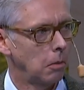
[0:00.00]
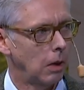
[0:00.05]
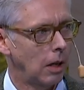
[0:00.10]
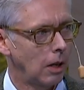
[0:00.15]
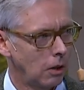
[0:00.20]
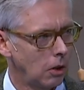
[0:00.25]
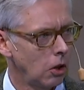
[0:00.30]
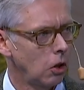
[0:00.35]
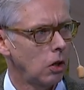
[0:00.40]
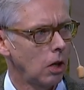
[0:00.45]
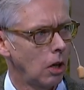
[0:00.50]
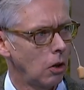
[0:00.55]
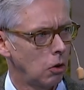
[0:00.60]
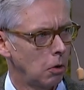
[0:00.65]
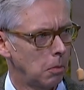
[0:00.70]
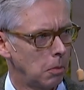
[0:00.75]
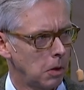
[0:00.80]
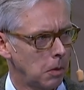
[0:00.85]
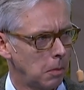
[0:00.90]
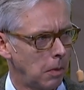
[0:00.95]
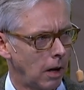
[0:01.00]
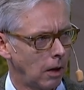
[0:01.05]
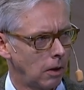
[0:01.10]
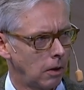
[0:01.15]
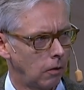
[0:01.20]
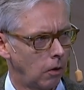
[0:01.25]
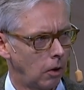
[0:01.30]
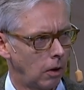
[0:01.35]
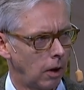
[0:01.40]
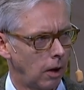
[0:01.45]
but it did change your
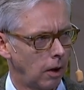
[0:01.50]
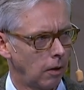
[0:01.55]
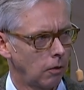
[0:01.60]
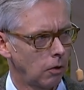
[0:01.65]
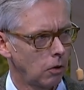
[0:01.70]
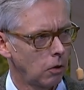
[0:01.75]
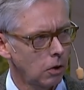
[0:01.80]
perspective on life.